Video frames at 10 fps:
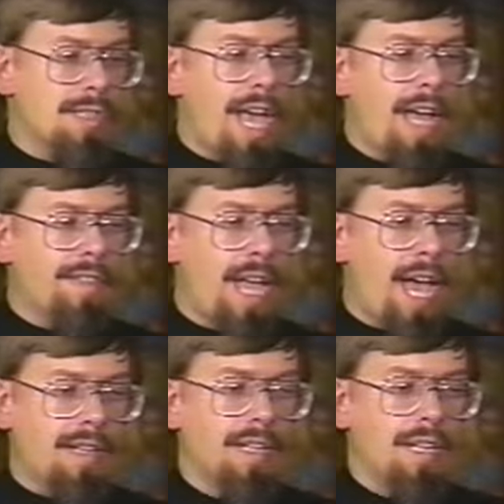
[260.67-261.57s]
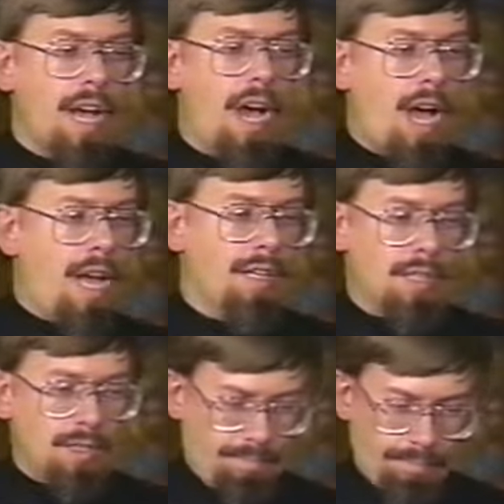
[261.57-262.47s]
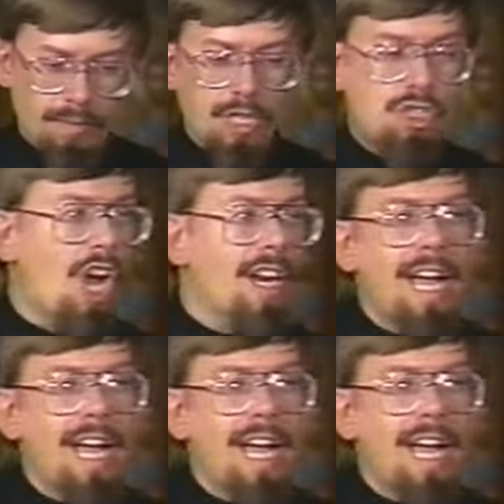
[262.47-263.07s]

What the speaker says: that jut